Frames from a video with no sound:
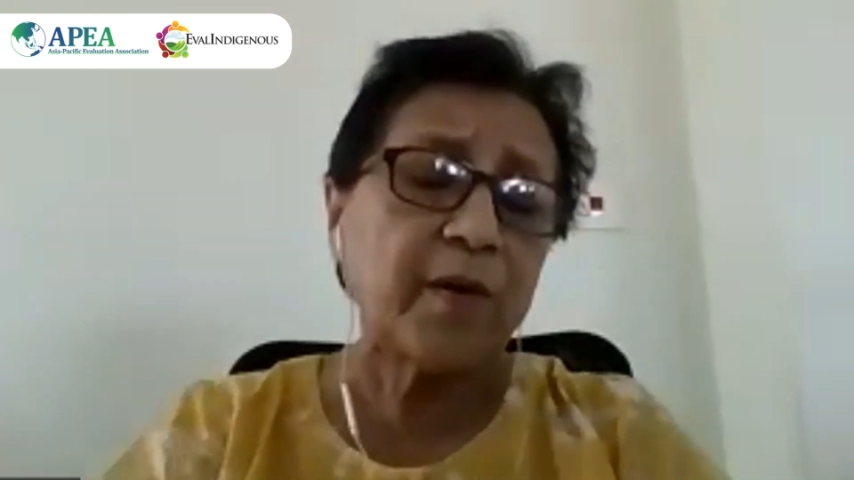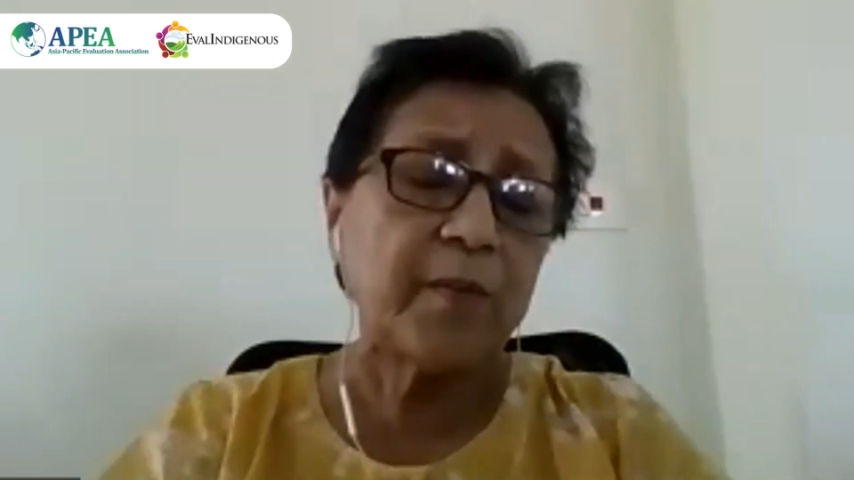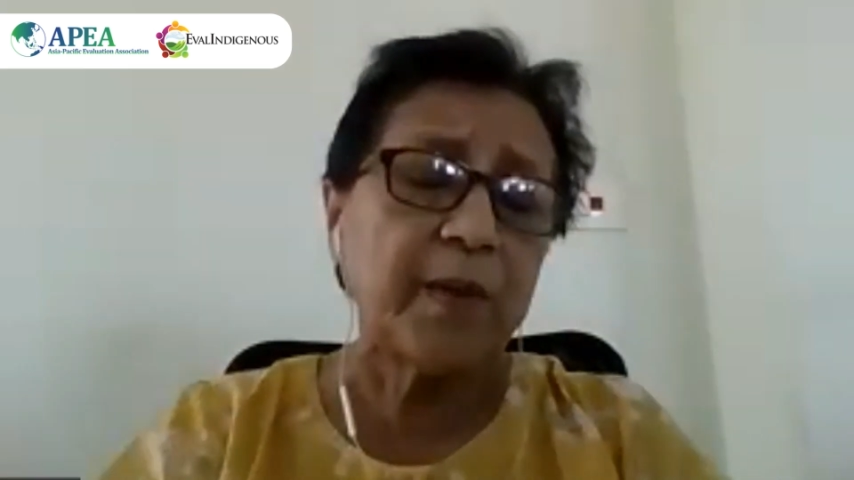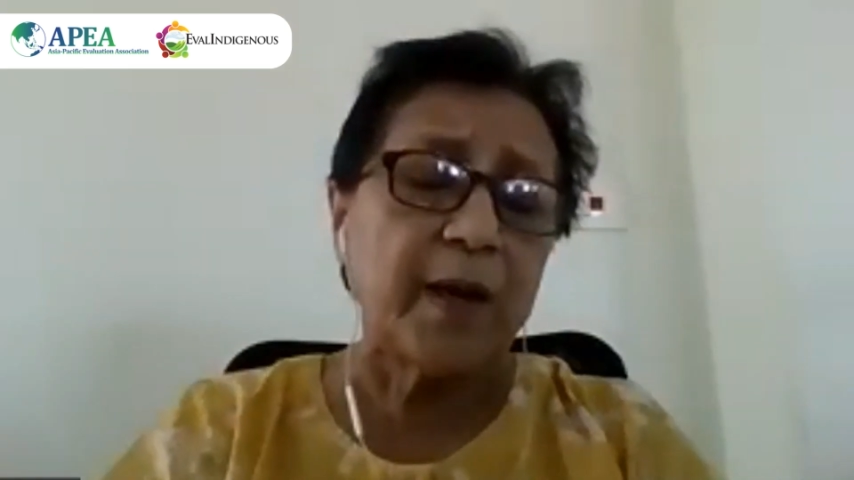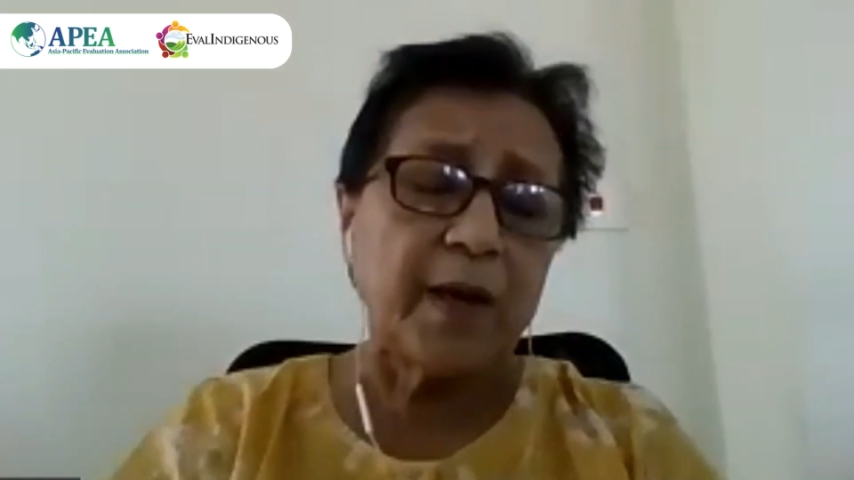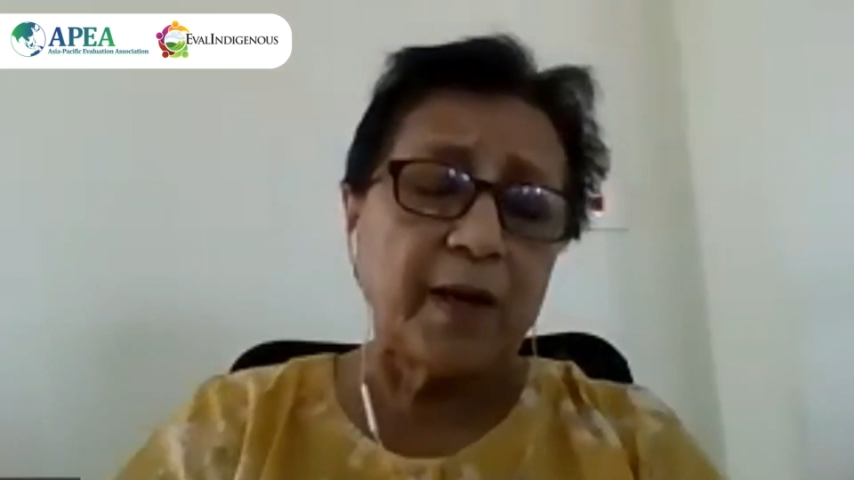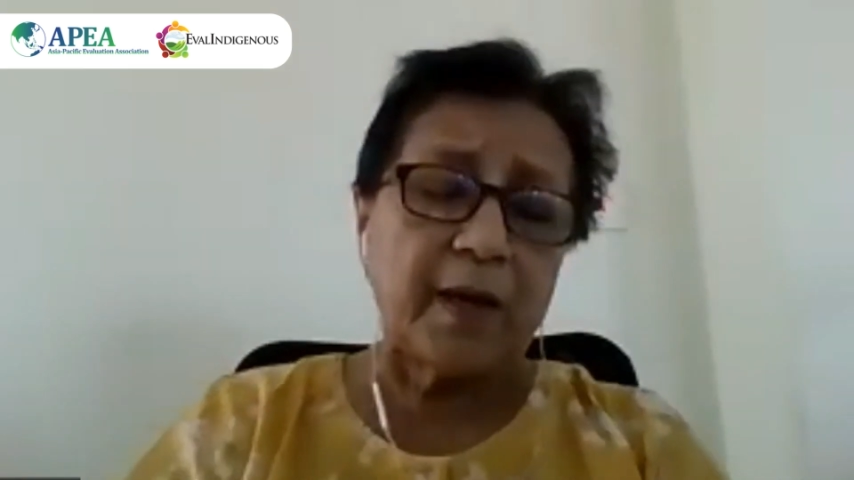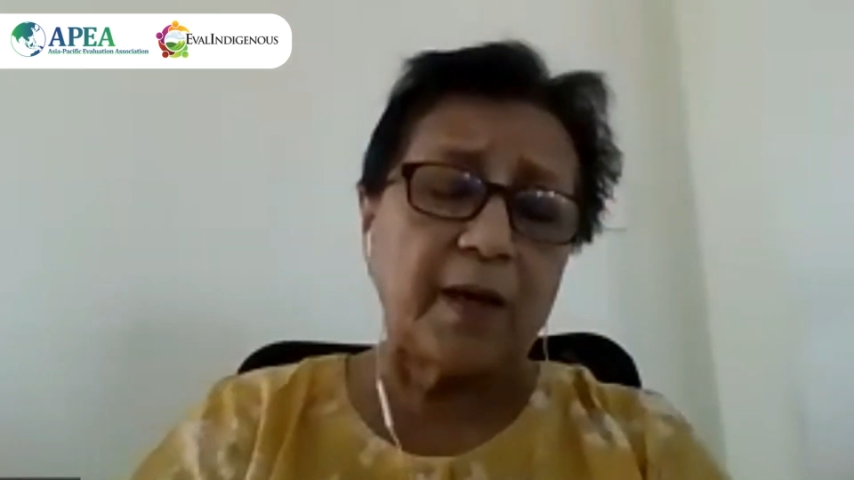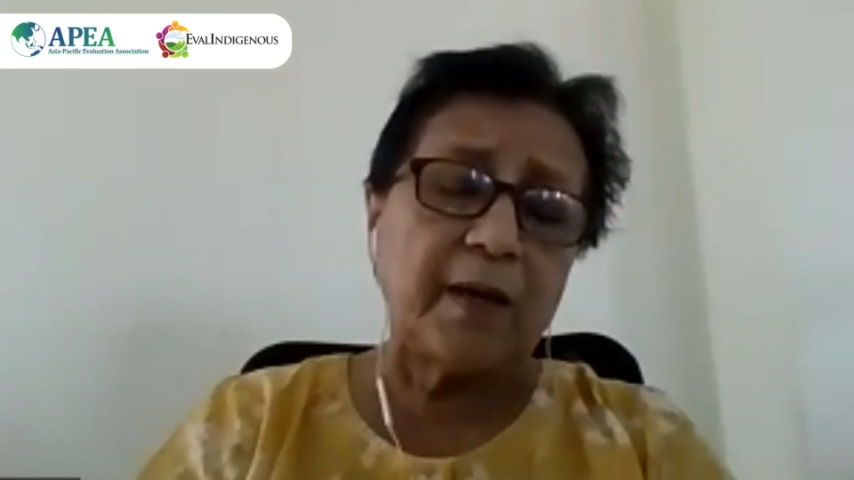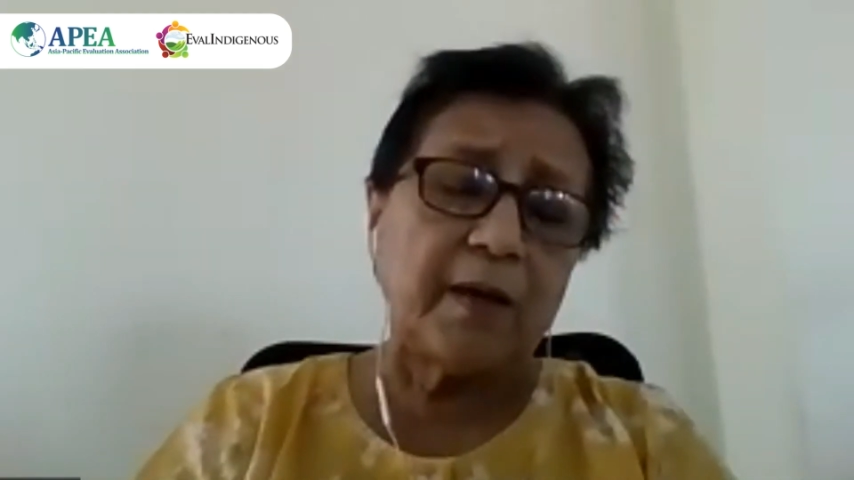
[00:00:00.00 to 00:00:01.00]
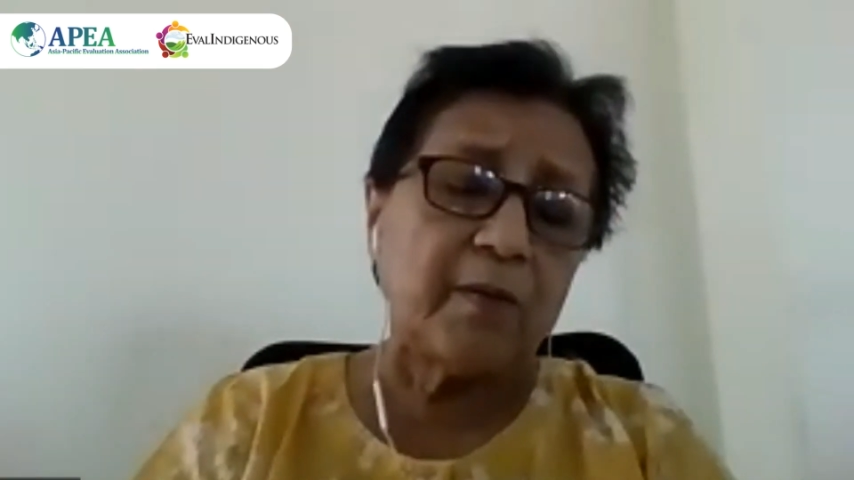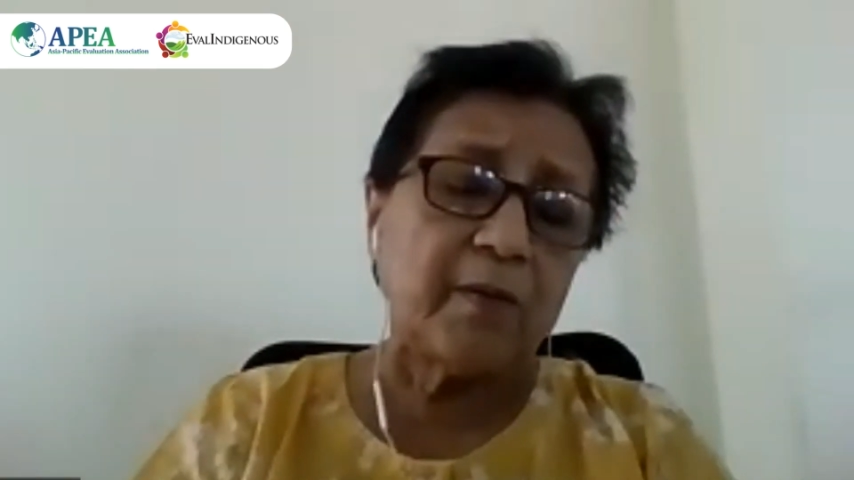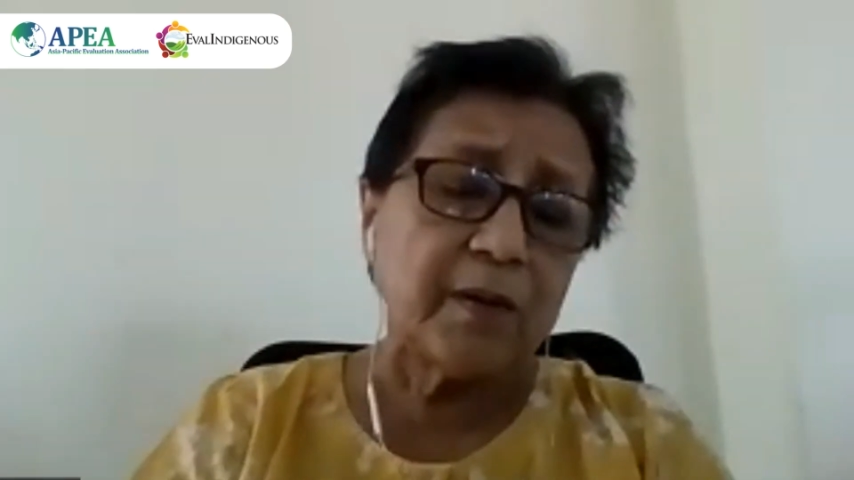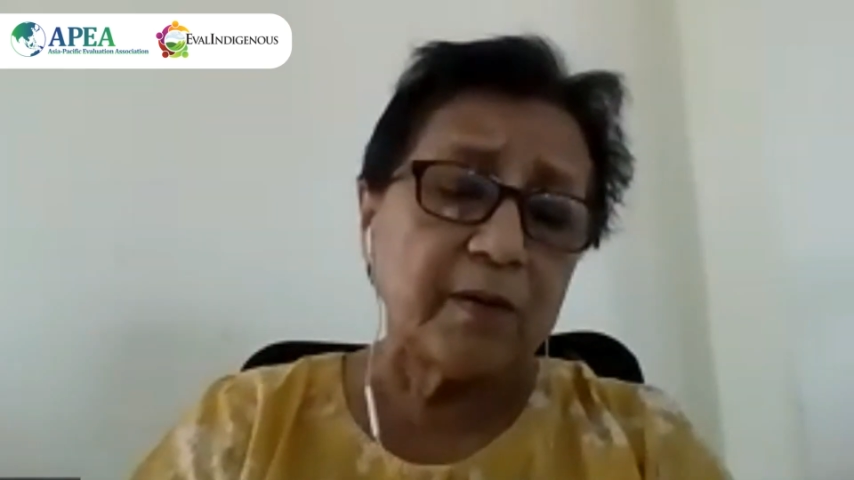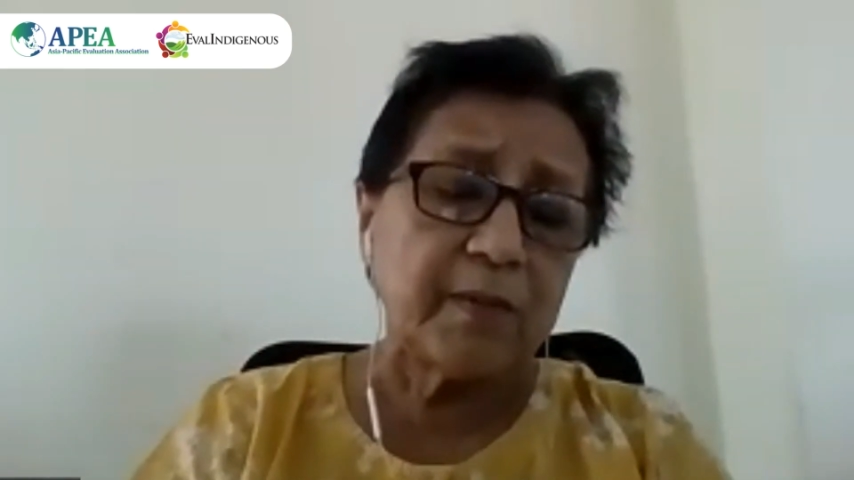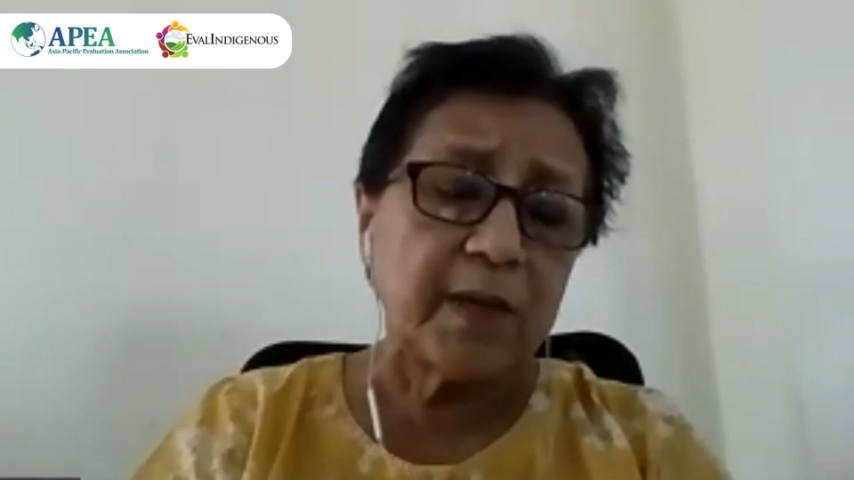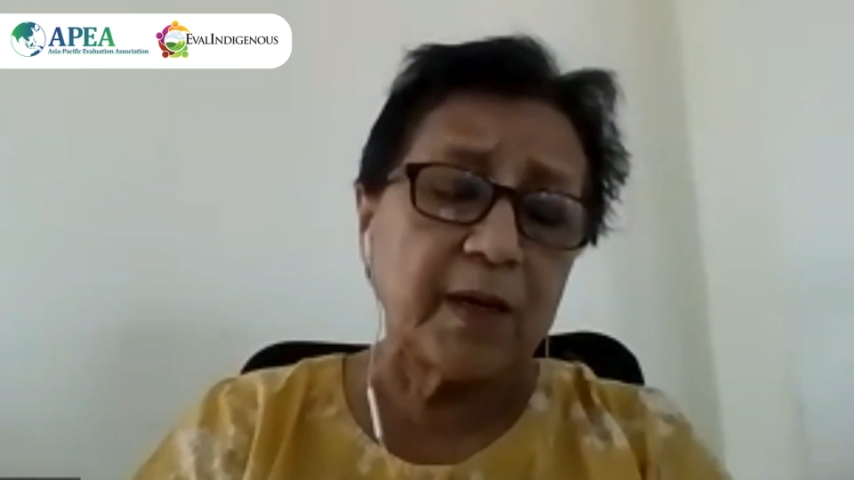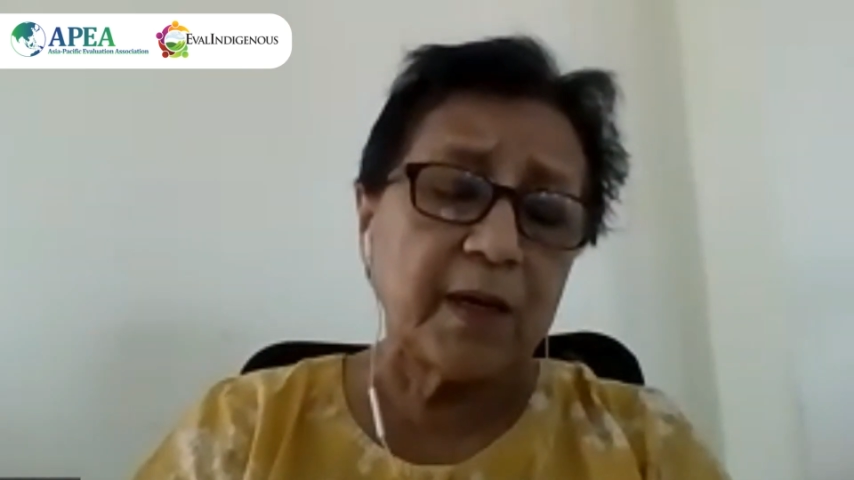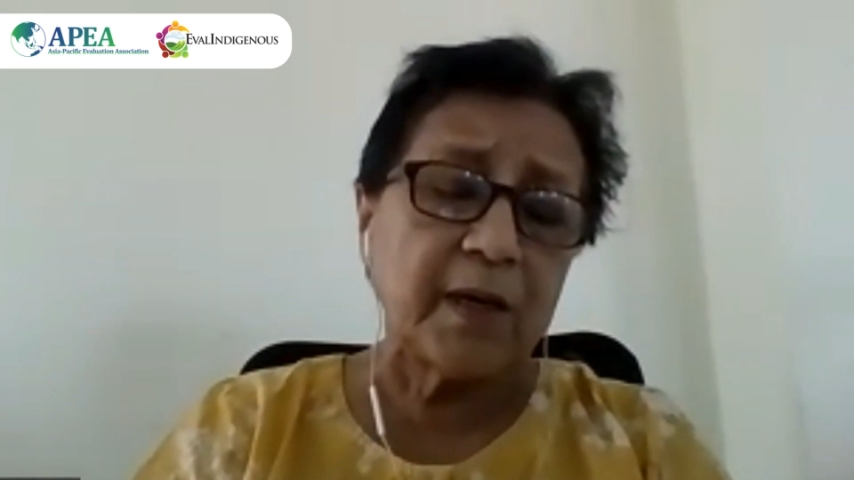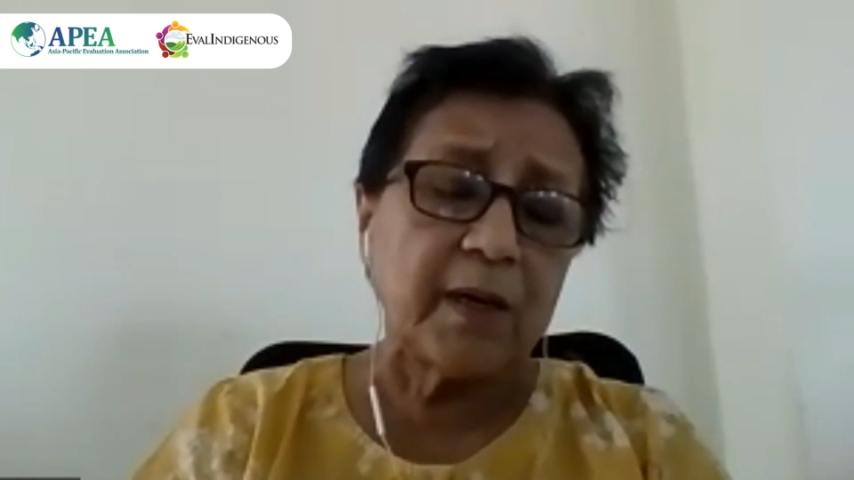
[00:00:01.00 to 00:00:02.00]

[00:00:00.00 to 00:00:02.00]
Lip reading: from the